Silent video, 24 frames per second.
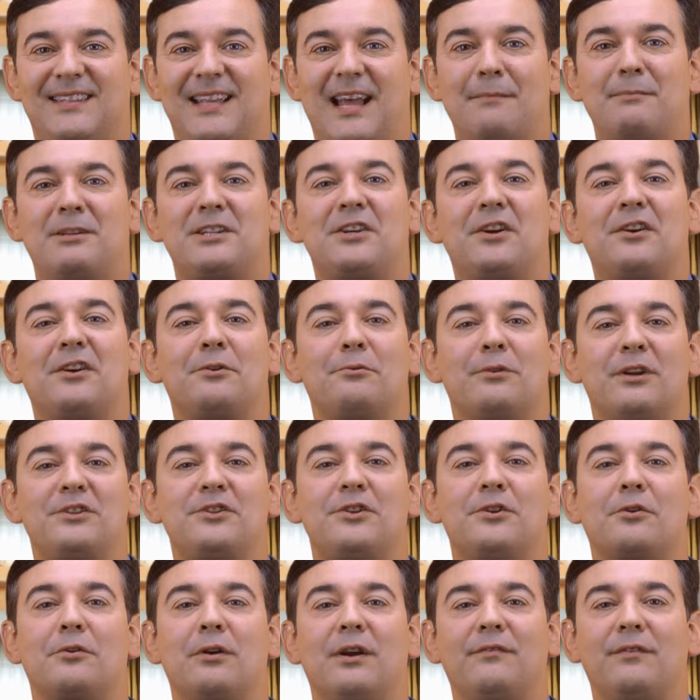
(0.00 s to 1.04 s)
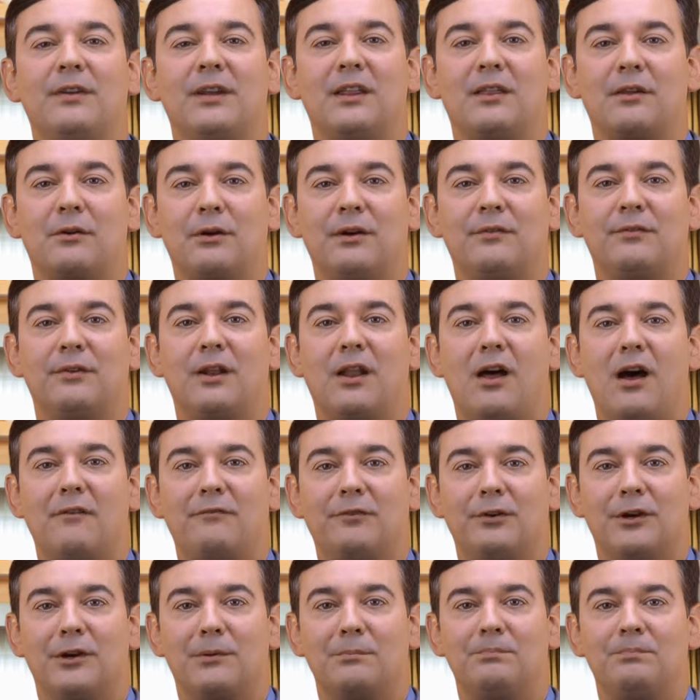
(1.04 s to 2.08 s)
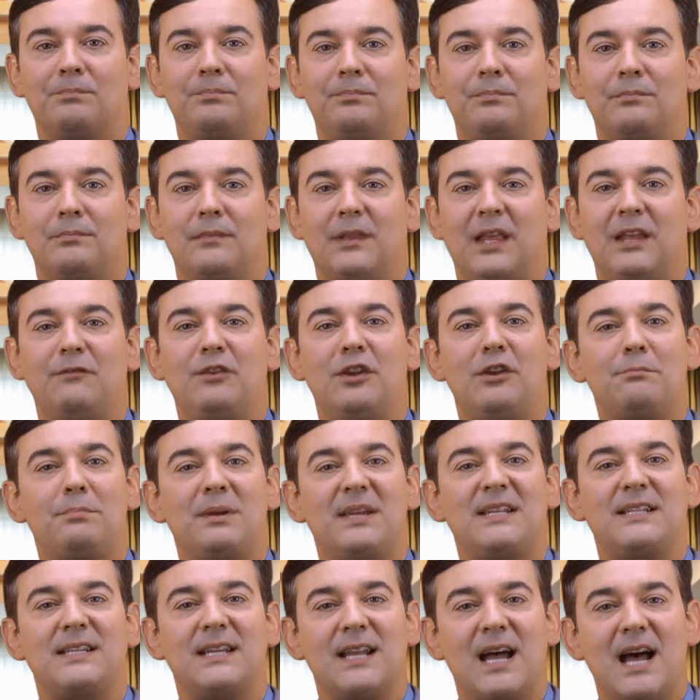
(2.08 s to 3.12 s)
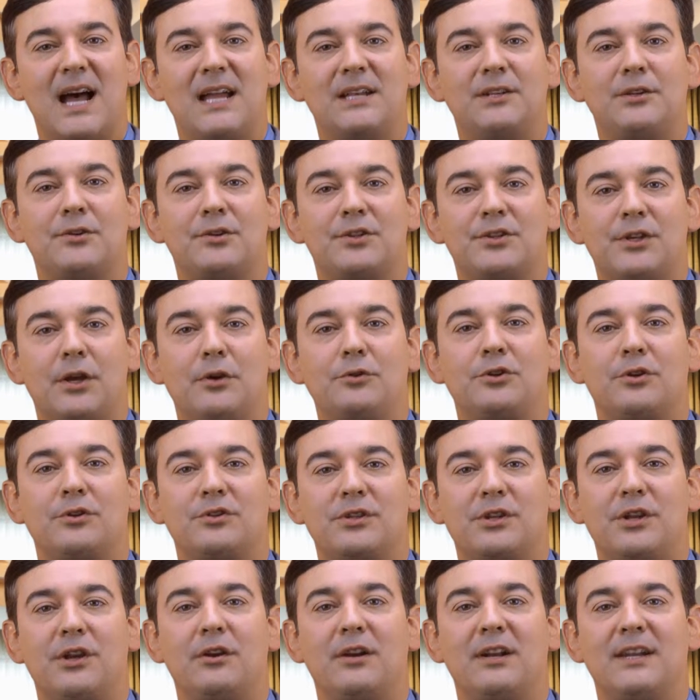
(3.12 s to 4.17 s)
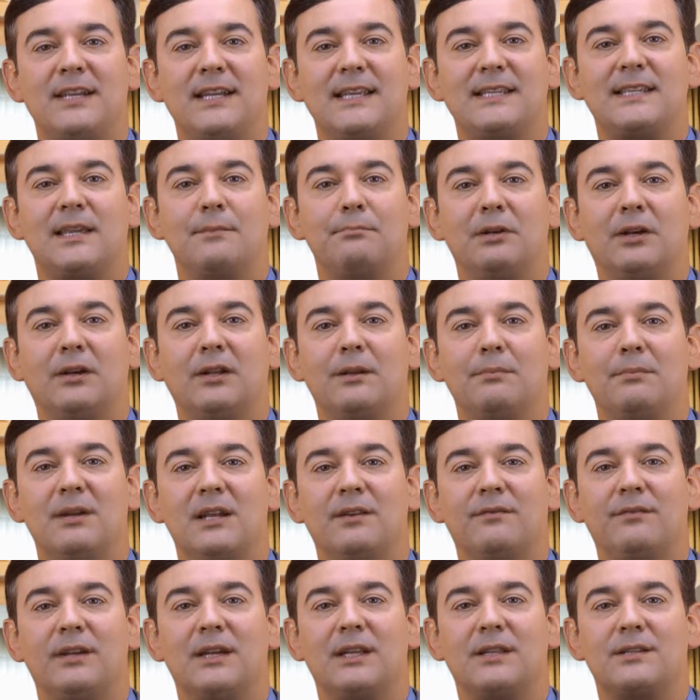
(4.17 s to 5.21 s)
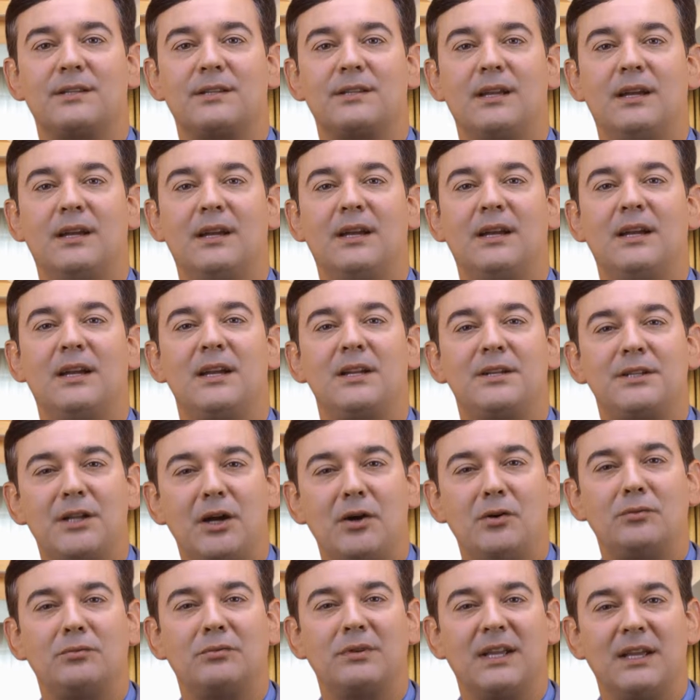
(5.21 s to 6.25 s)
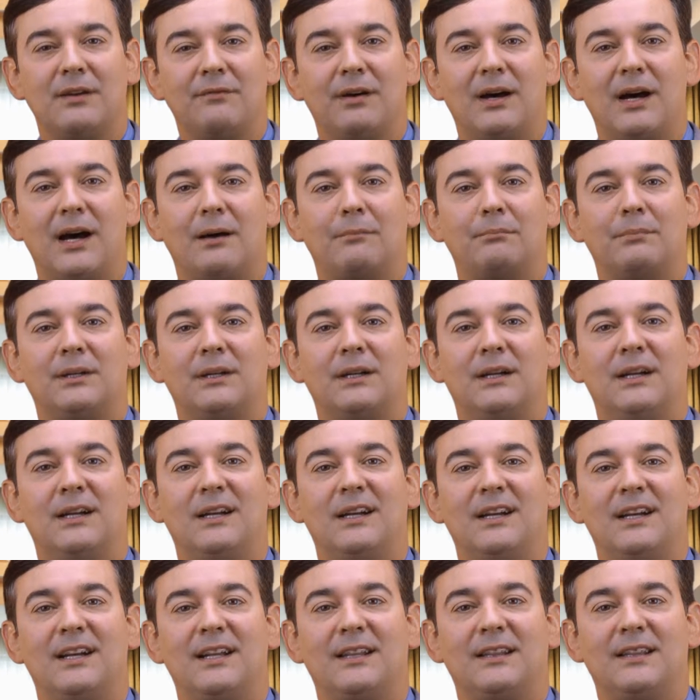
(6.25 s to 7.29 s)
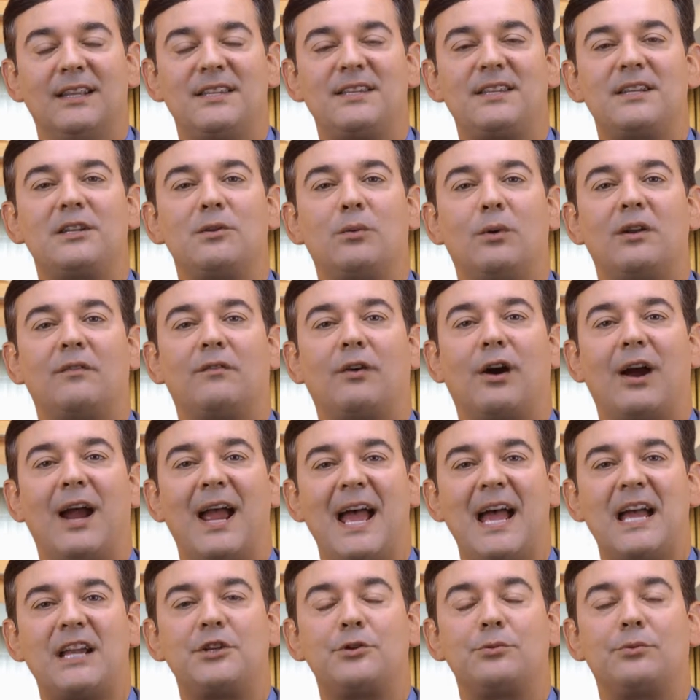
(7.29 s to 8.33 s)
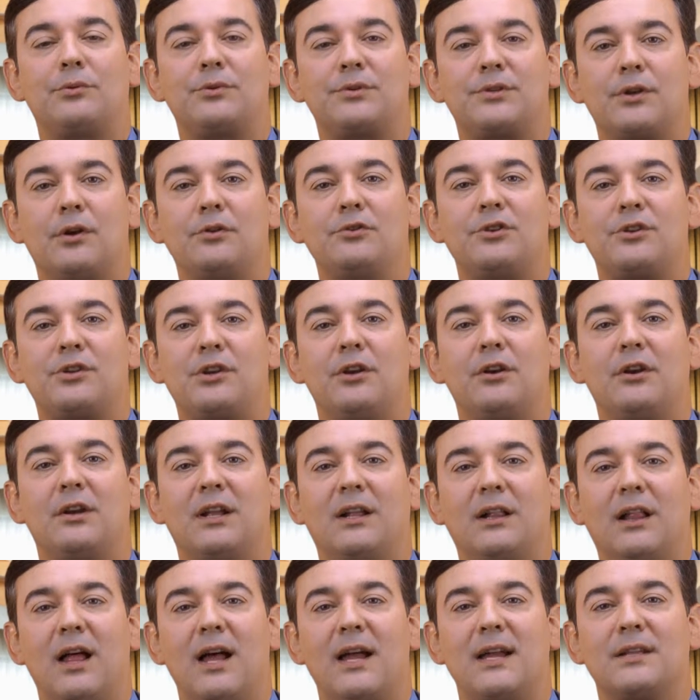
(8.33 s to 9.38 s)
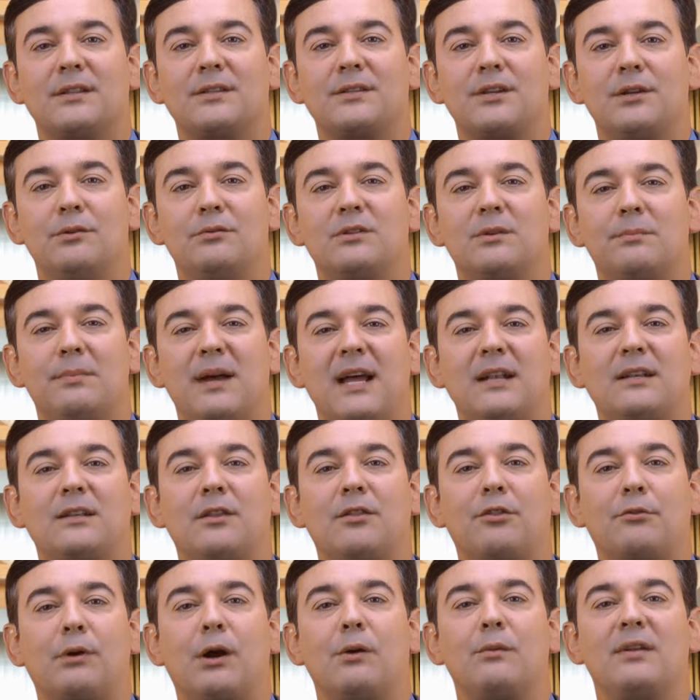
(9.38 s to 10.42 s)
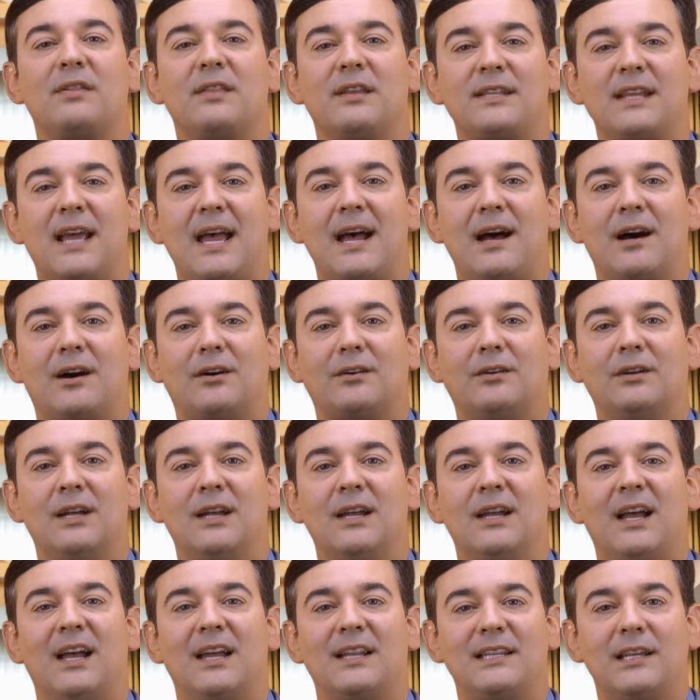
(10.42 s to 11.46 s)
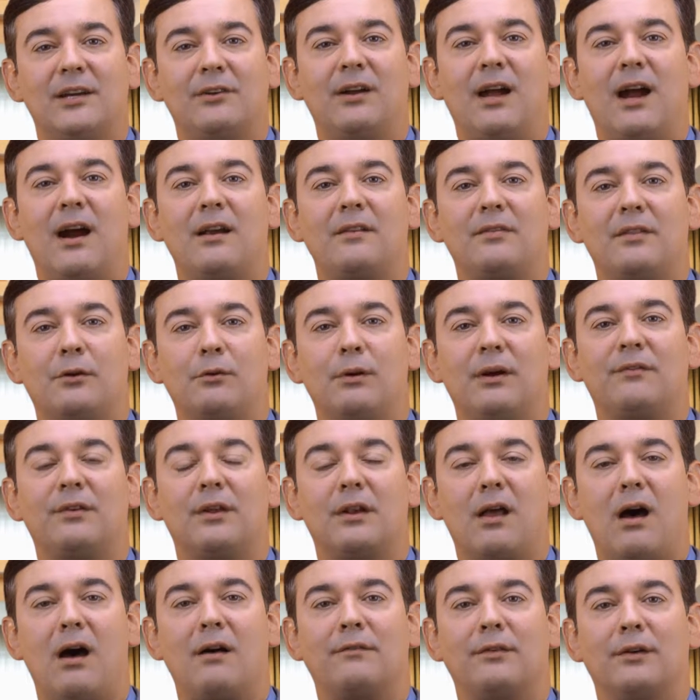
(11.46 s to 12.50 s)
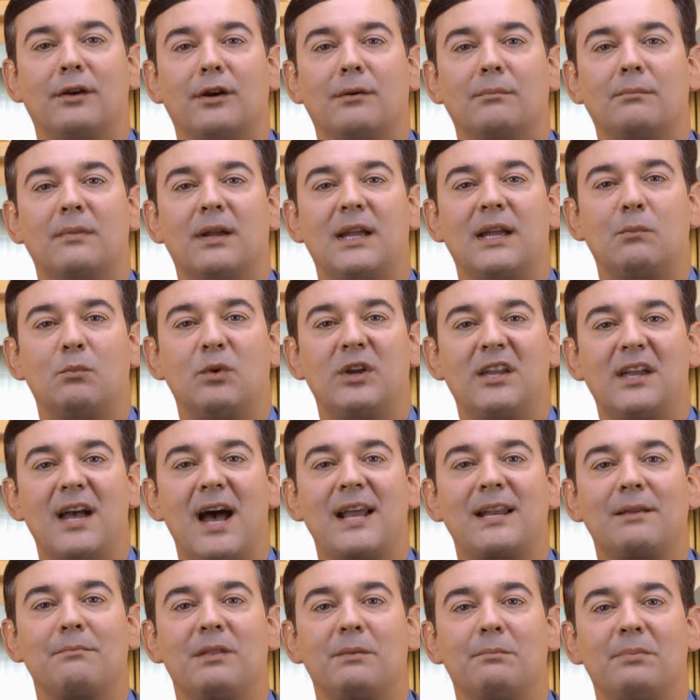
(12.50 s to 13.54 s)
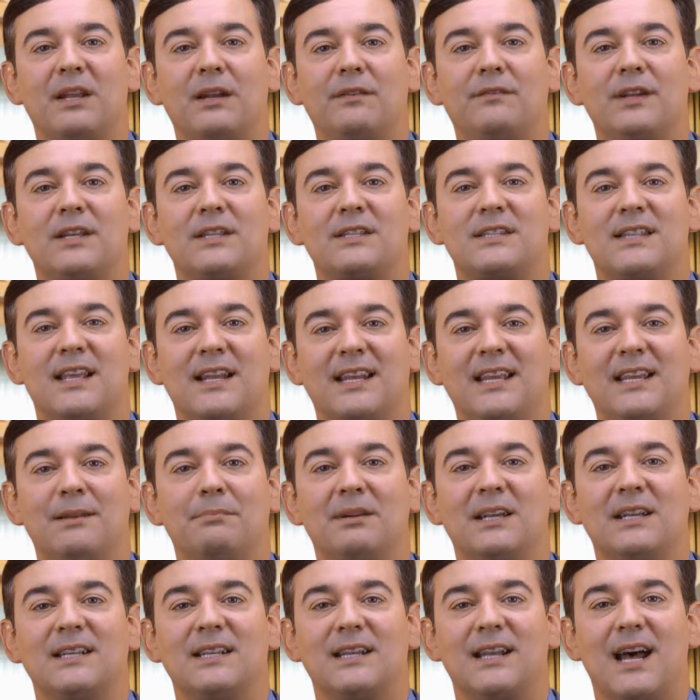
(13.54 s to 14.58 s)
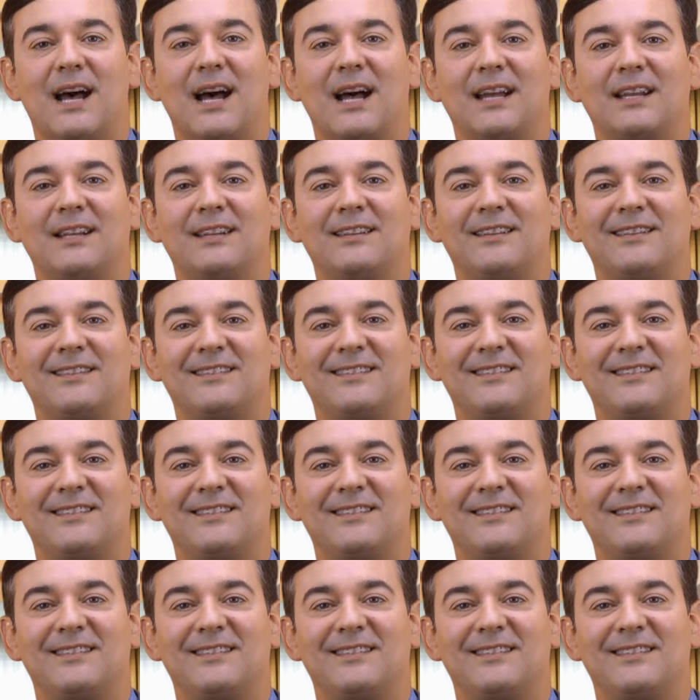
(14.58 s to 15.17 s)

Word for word: I'm attorney Richard Griffin of the Griffin Law Firm. If you've been denied your Social Security disability benefits, don't give up. Listen to one of our actual Social Security clients who was about to throw in the towel until he hired the Griffin Law Firm and we got him the benefits that he'd been denied.